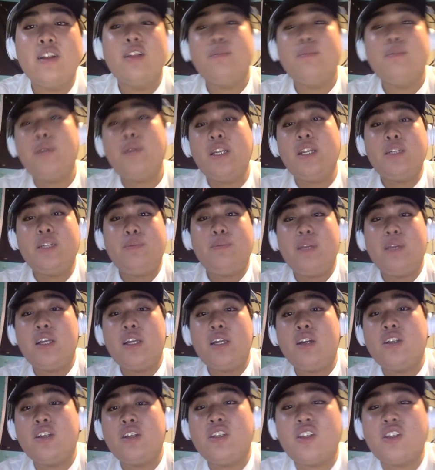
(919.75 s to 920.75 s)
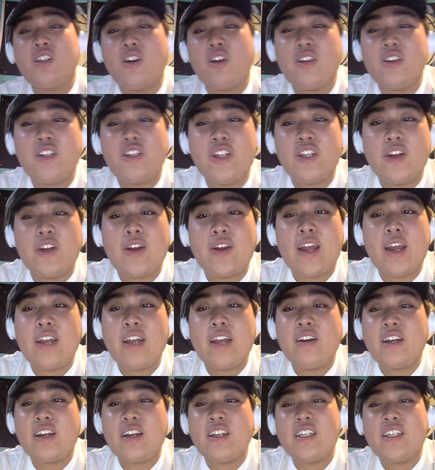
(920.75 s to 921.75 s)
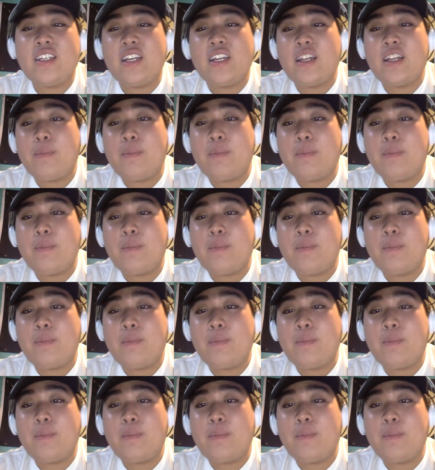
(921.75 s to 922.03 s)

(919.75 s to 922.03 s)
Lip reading: But it's been a good start this year, and like I said in the